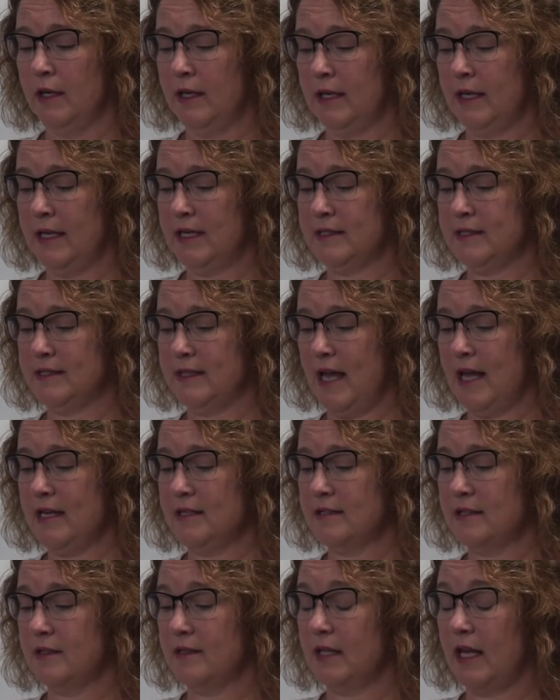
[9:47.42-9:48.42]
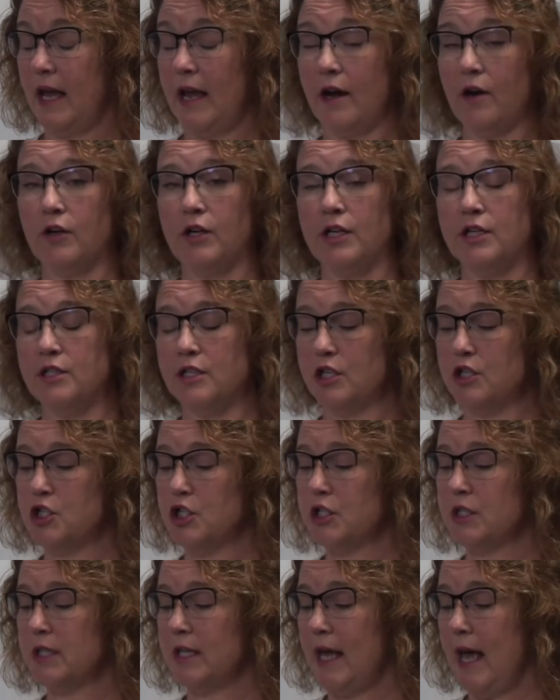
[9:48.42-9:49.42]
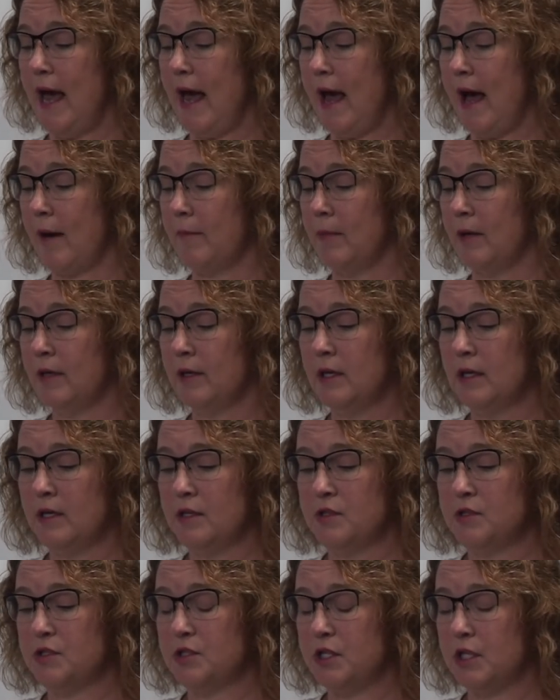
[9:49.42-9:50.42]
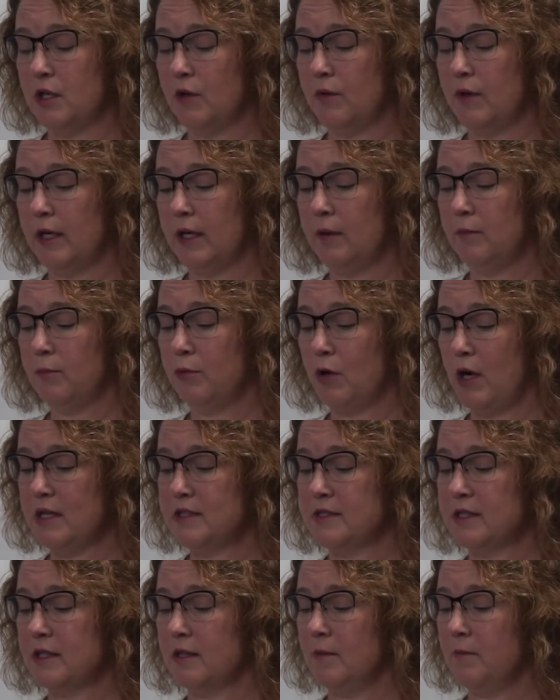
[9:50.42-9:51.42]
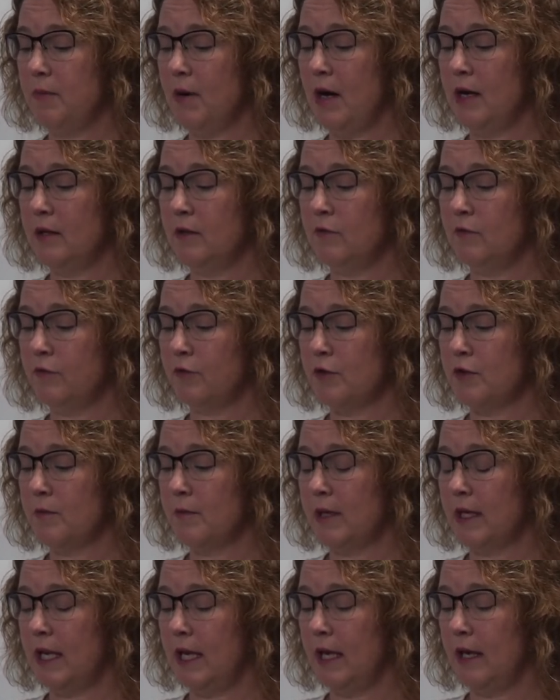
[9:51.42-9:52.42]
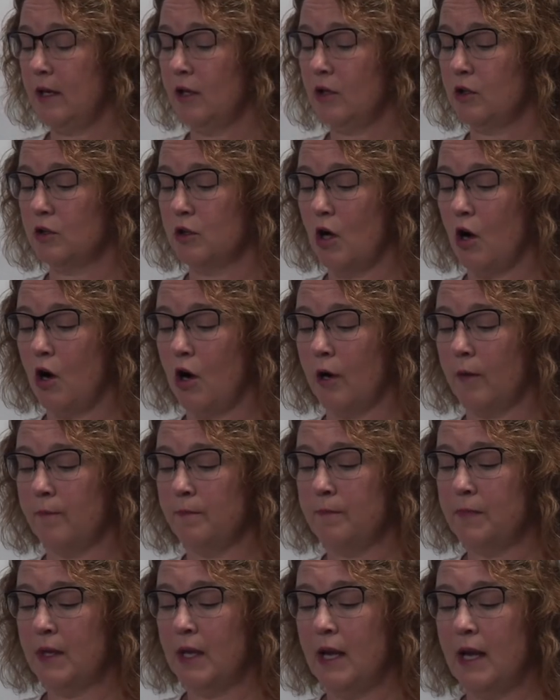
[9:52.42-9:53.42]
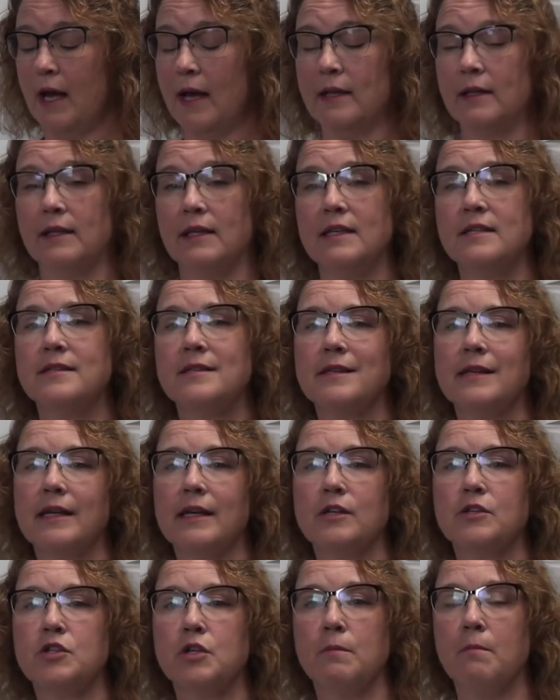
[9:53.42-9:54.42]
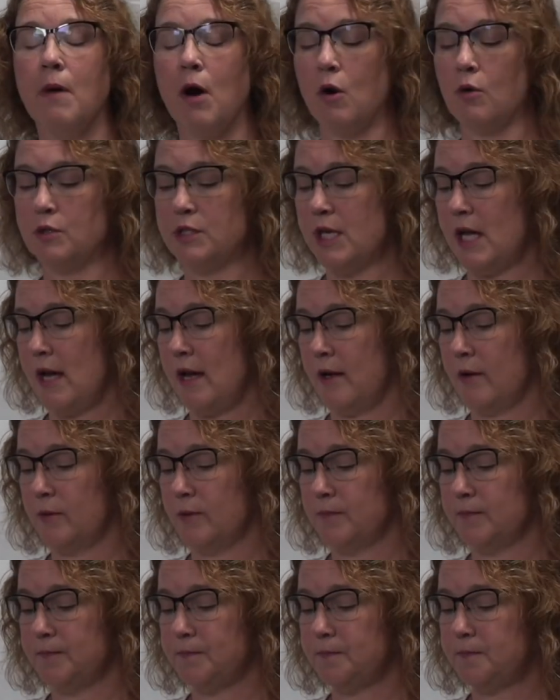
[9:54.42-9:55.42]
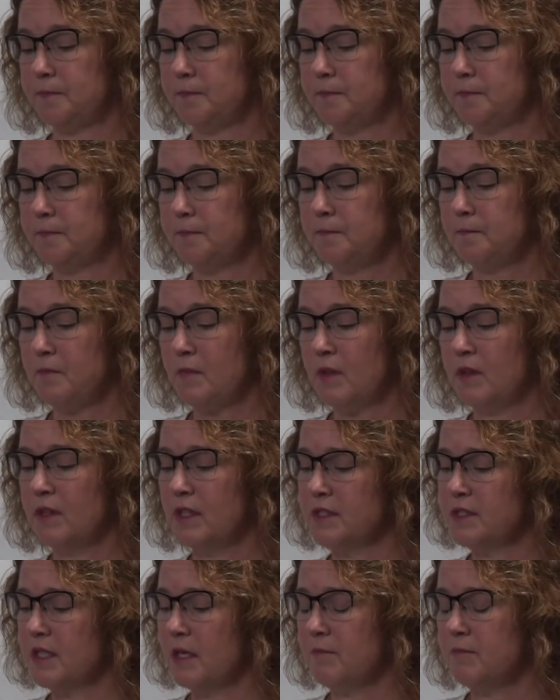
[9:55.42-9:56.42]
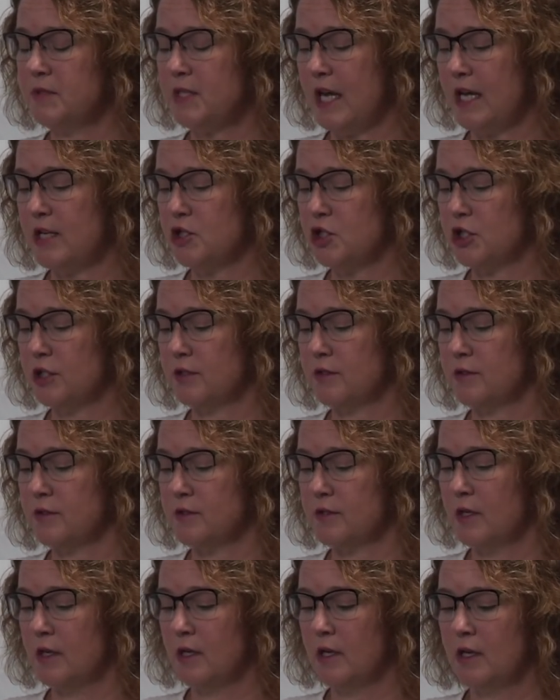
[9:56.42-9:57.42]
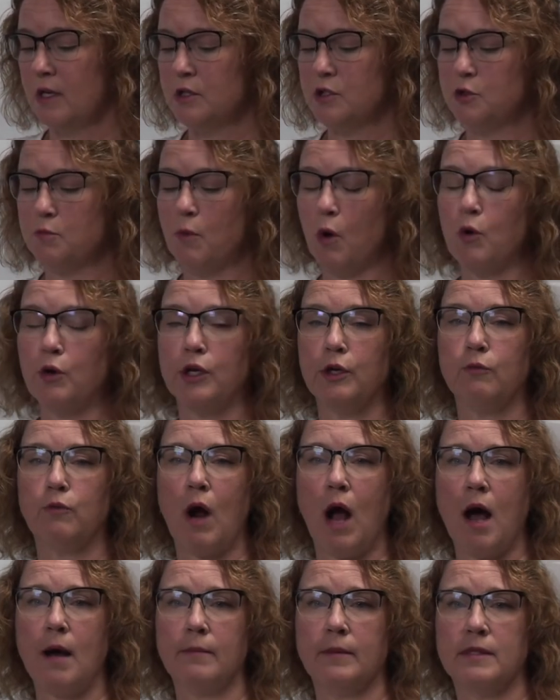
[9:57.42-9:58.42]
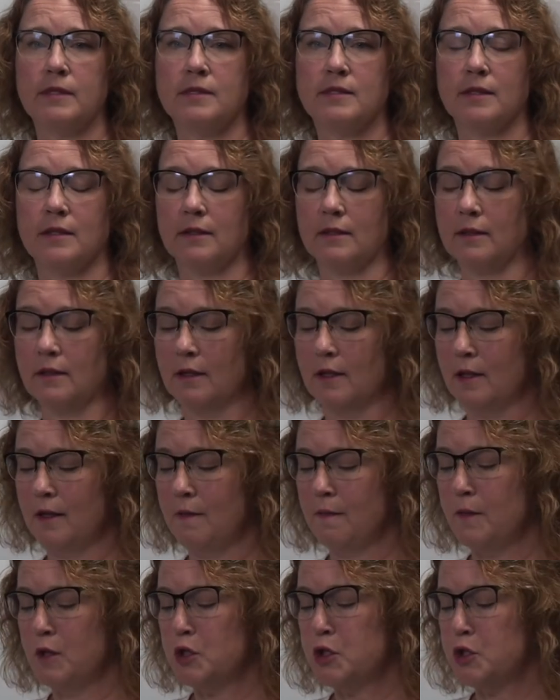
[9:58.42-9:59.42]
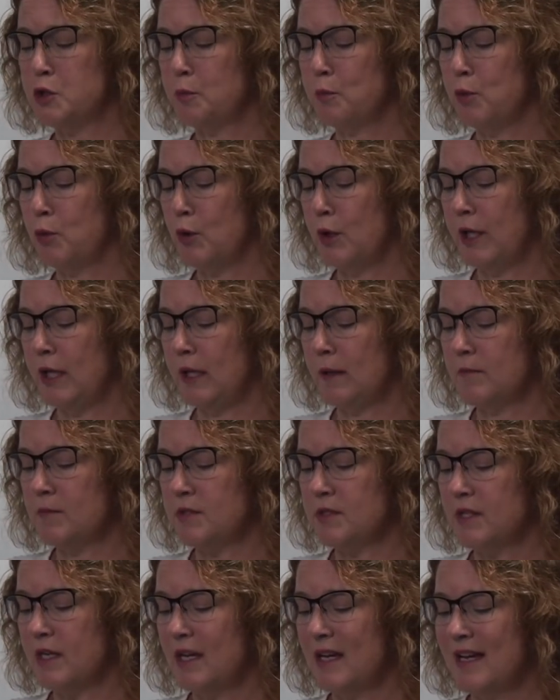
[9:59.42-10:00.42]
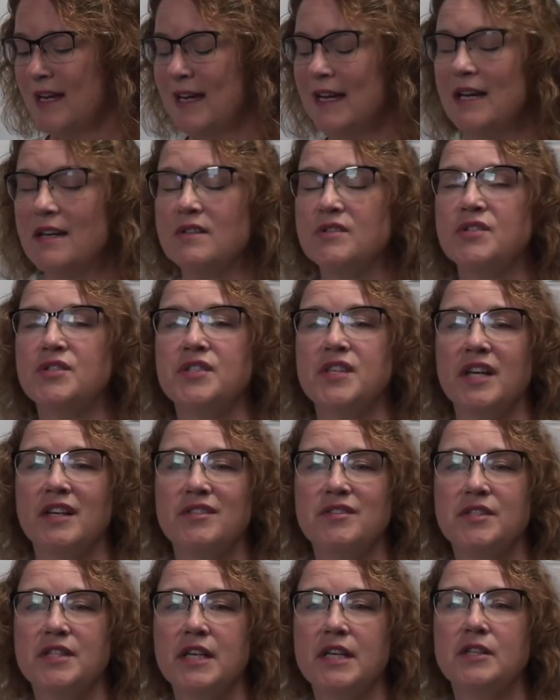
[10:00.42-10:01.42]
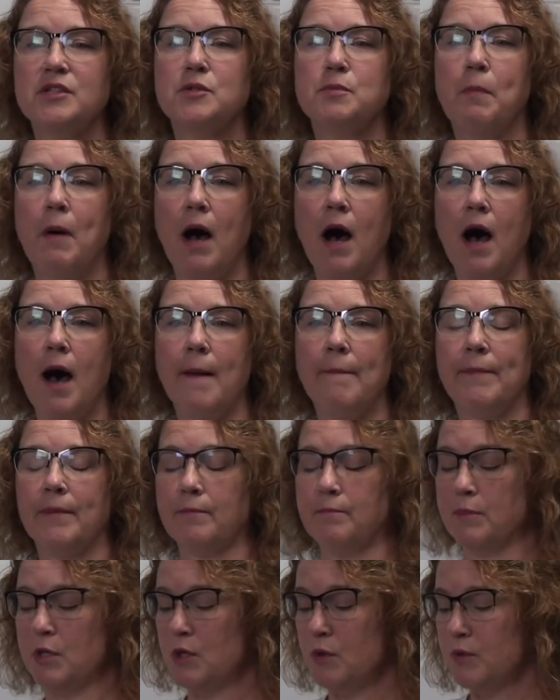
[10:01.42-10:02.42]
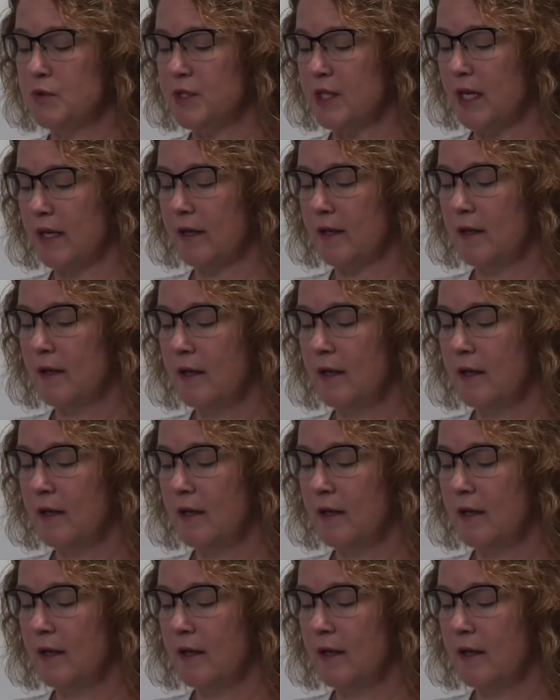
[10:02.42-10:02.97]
He stays in the air conditioned cab, steering, pressing the button for the mechanical arm, and listening to Motown. The Temptations, Smokey Robinson, The Supremes, 60s pop music.